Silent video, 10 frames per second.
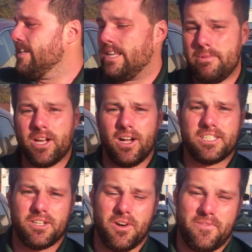give me a call
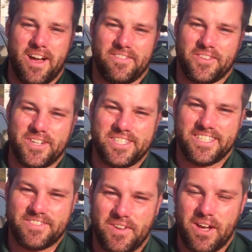
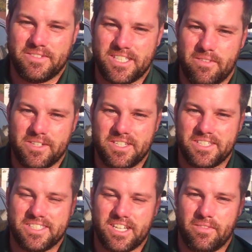
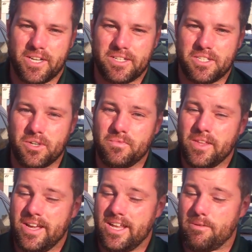205-365-1772.
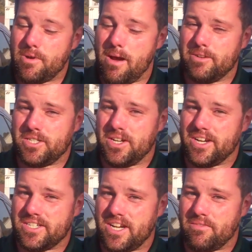And I promise you
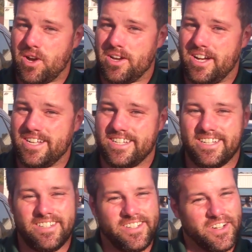here at Tameron
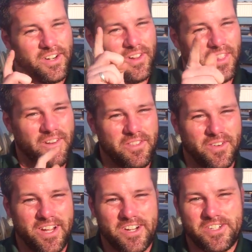Honda, you're going to love the
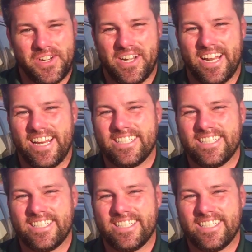way you're treated,